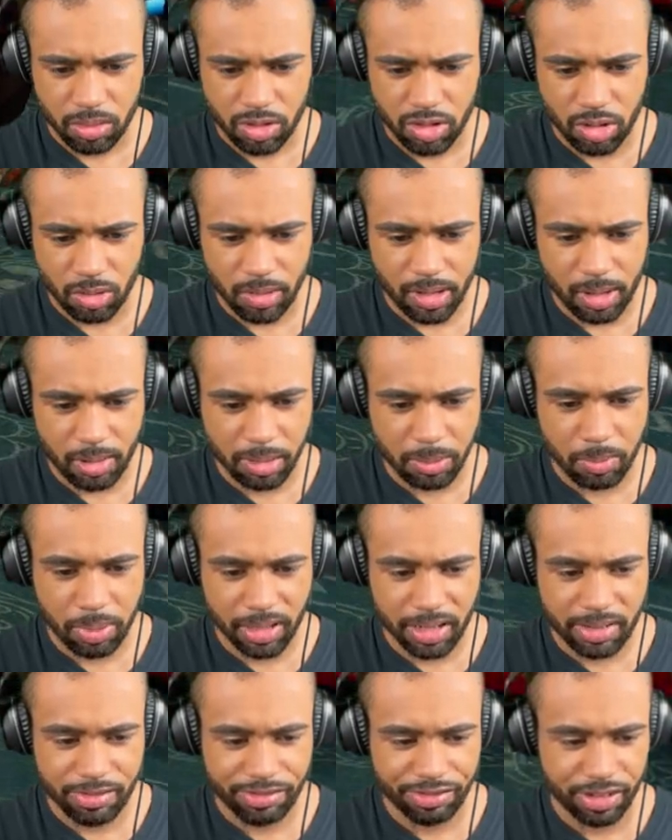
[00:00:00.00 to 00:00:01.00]
So now I'm
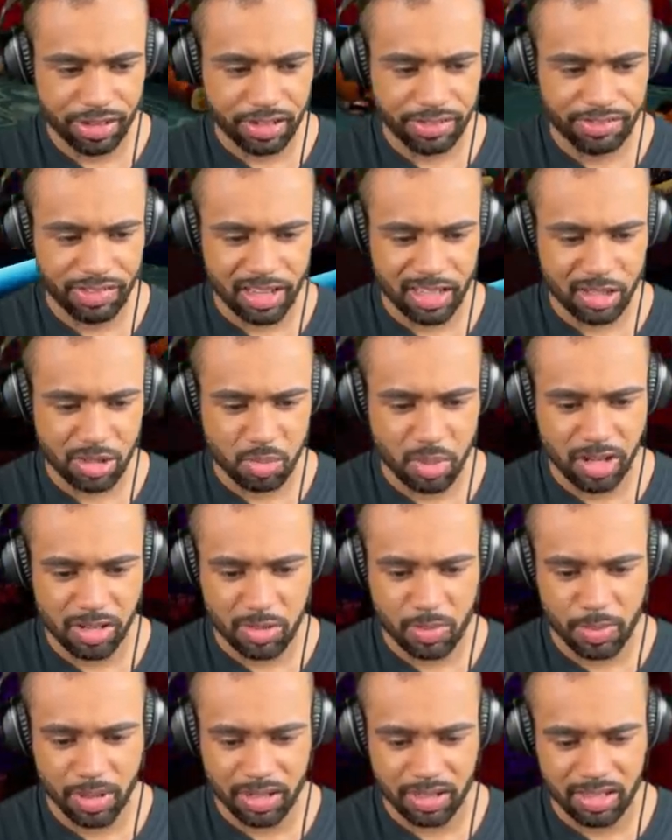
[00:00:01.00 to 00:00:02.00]
playing Freddy Fazbear's,
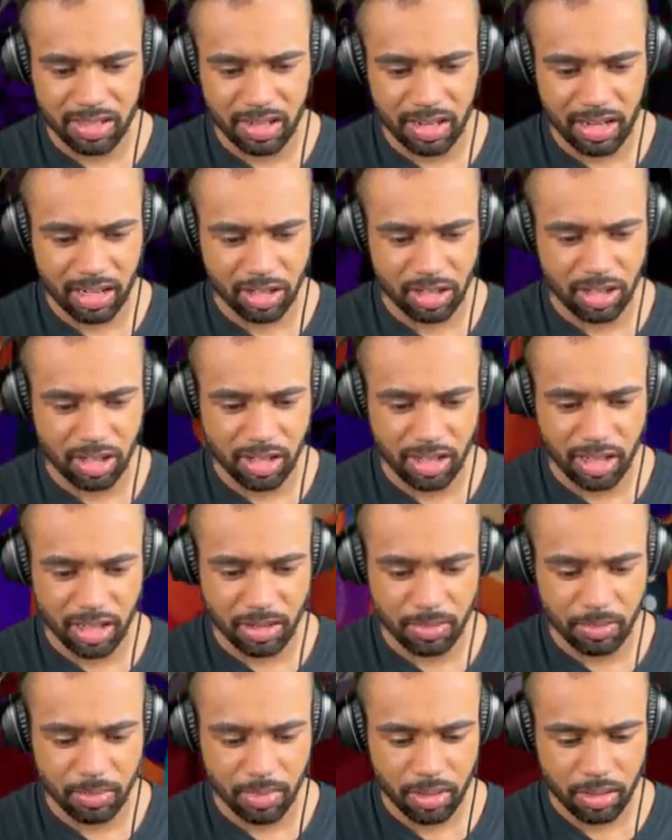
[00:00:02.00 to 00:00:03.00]
but it's an action
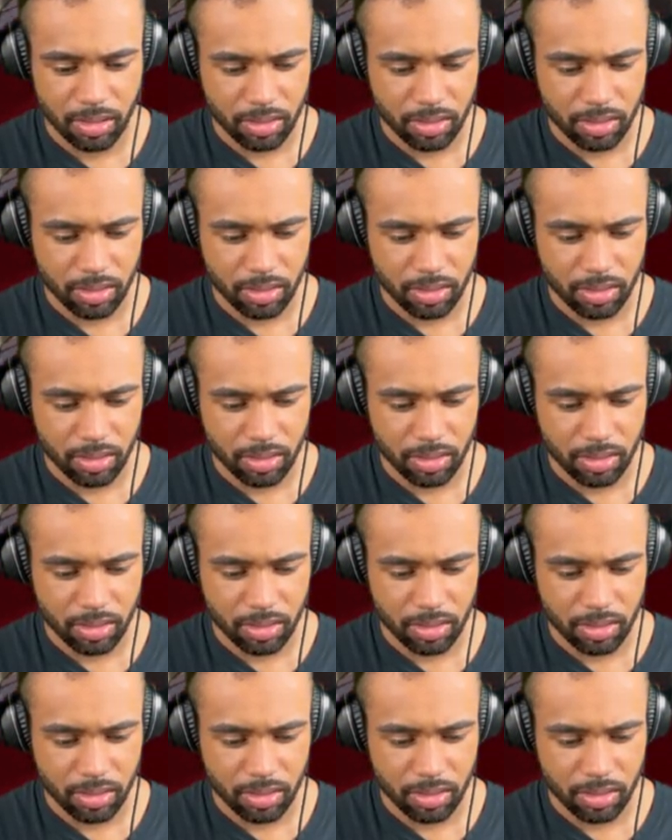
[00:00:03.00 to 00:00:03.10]
game.